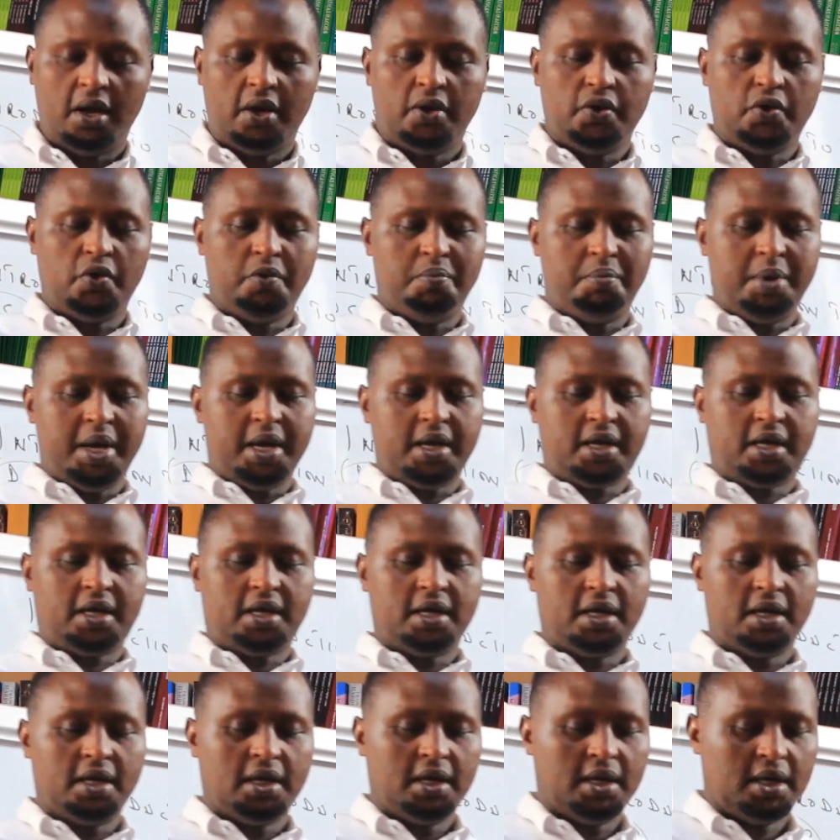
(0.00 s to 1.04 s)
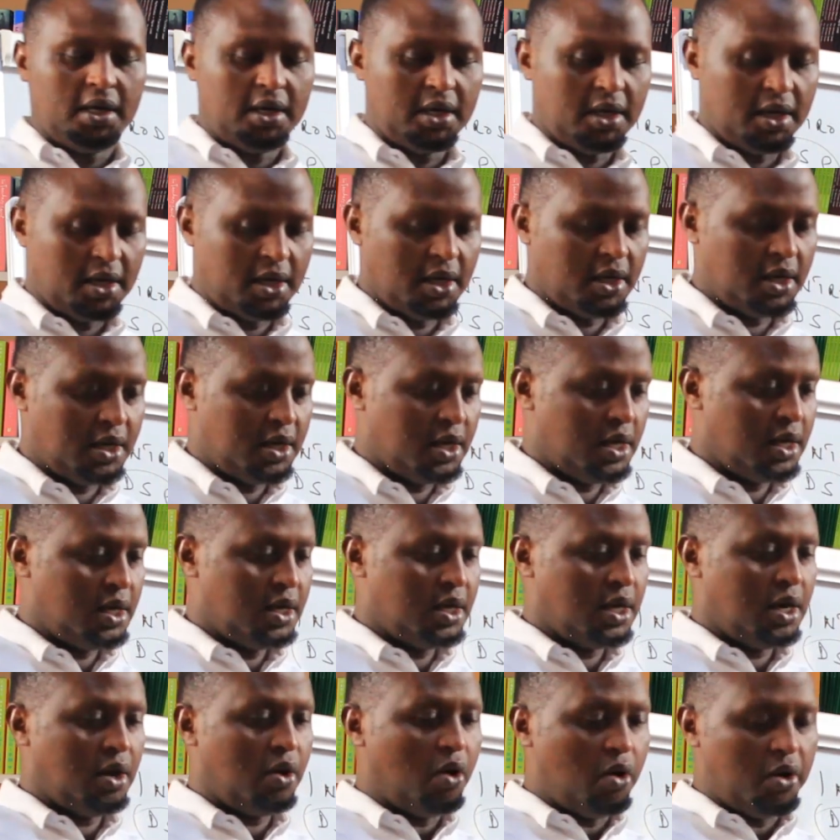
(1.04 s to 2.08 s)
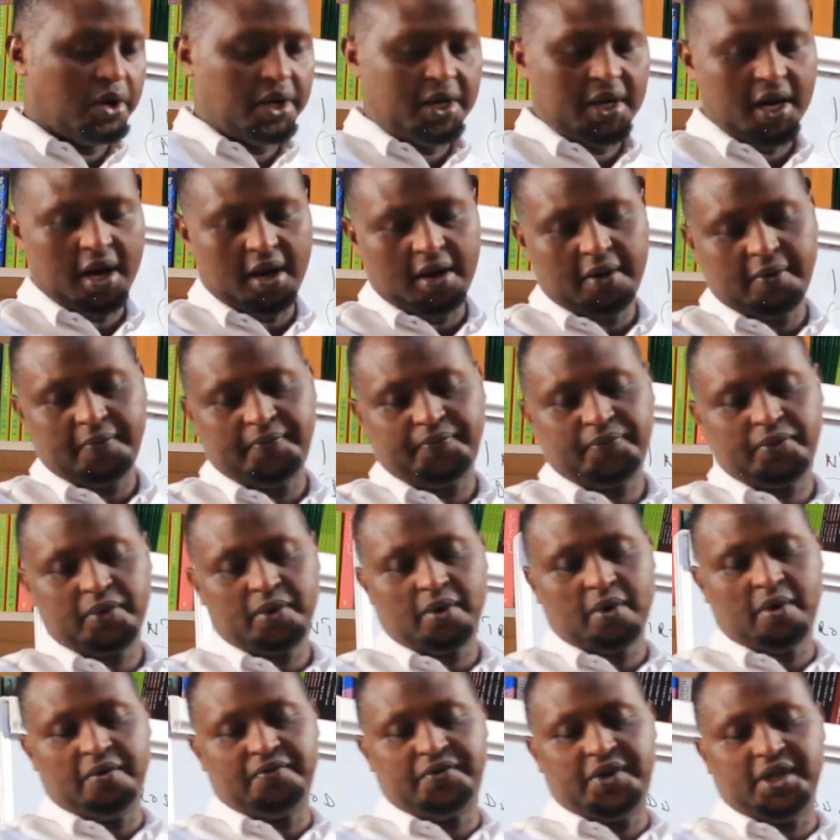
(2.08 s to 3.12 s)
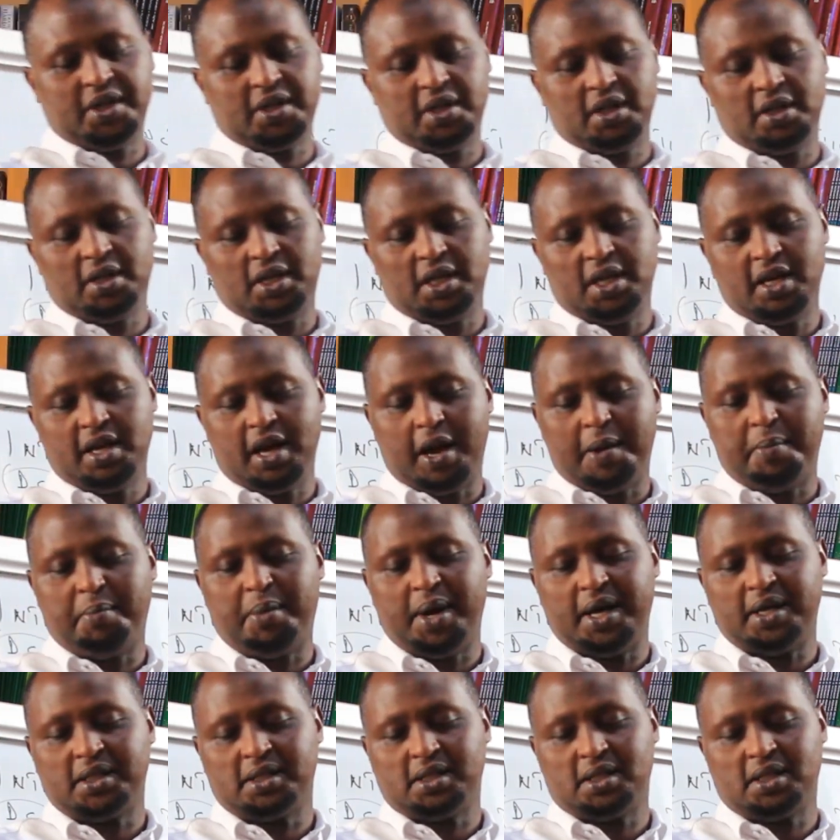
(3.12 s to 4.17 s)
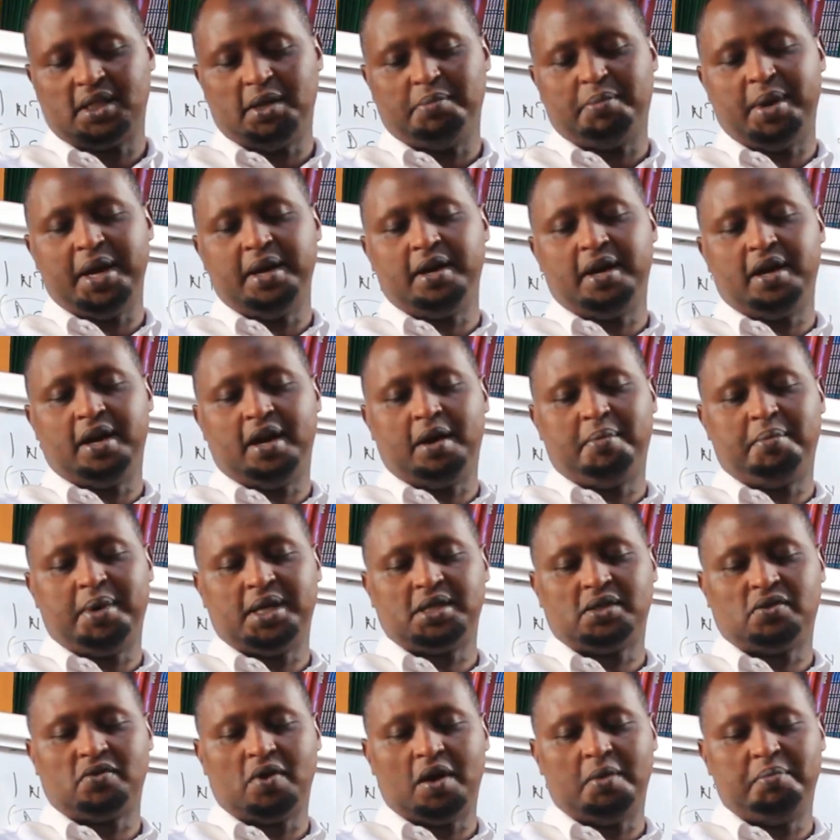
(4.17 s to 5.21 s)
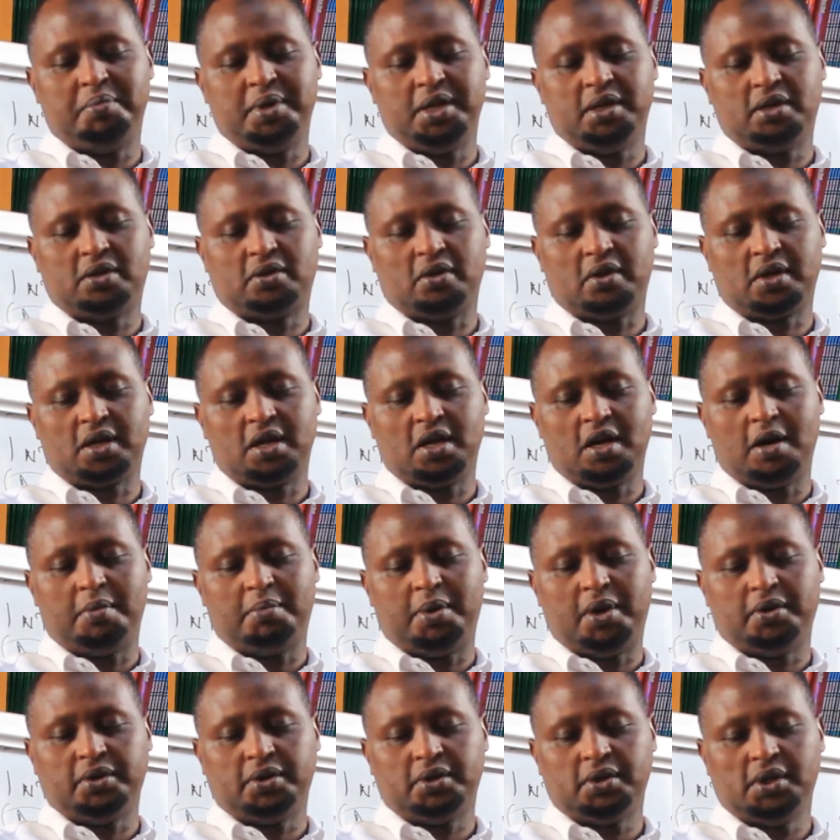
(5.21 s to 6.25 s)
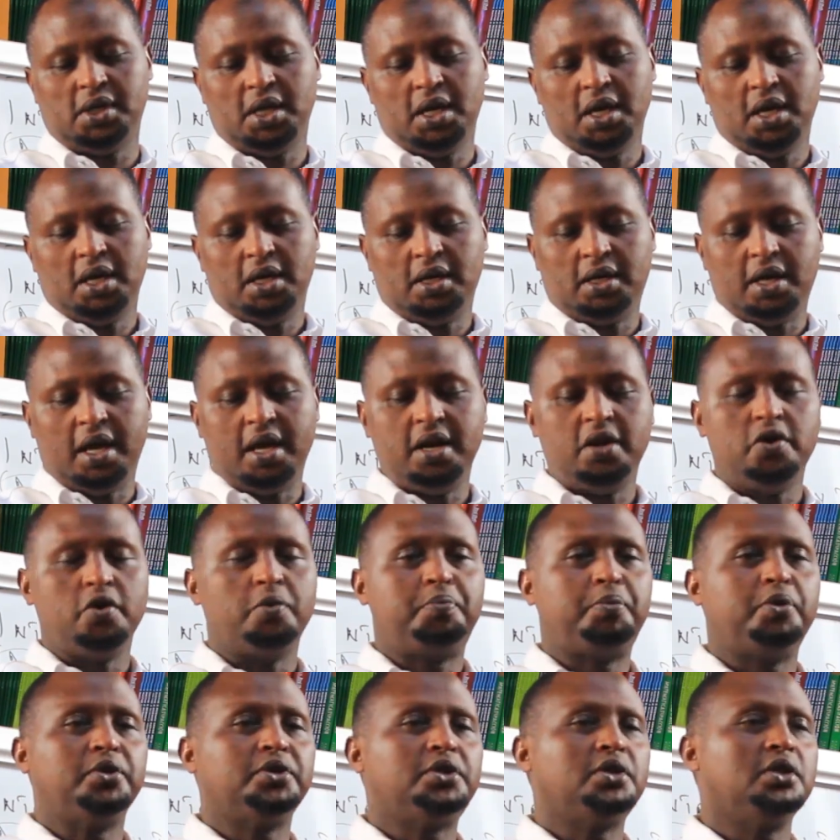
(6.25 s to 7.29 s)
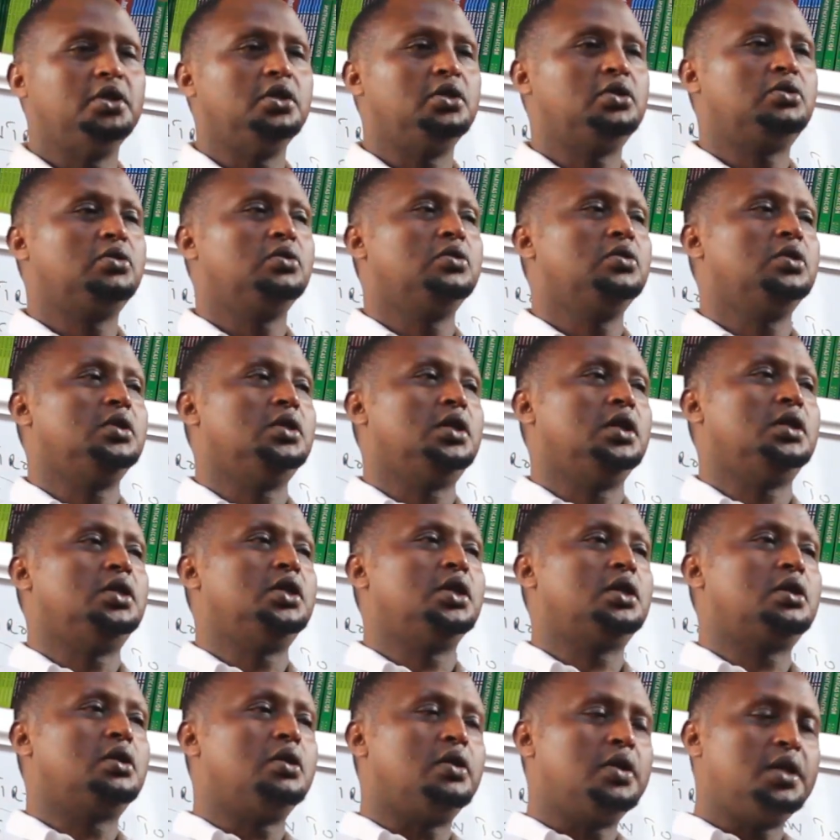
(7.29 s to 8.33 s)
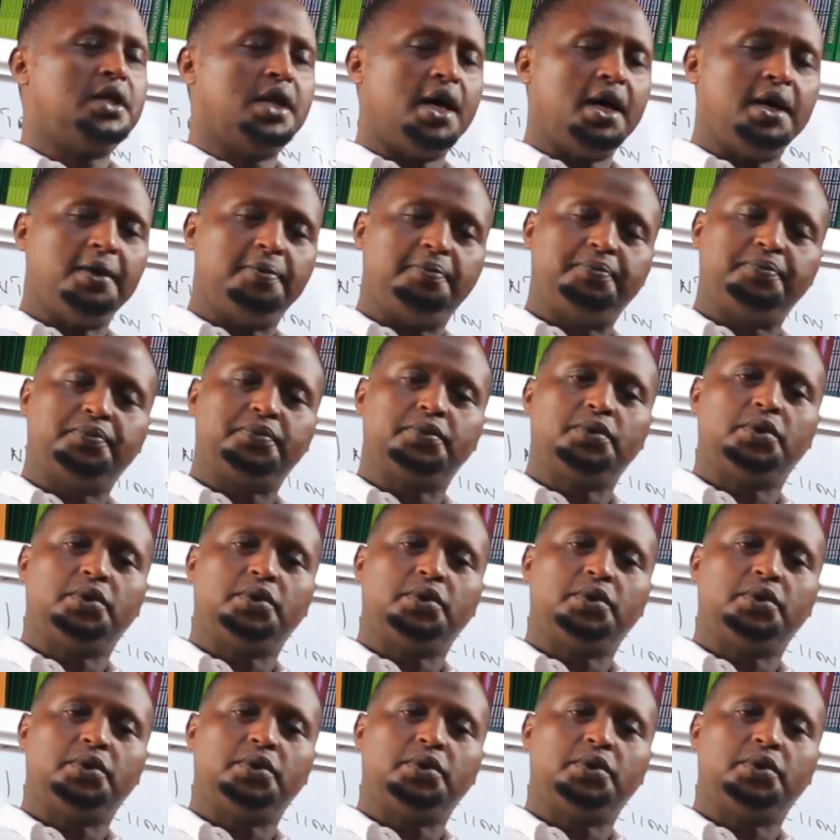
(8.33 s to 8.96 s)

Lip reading: you make the order of the numbers, the binary numbers we have been talking about, then you put into the decoder,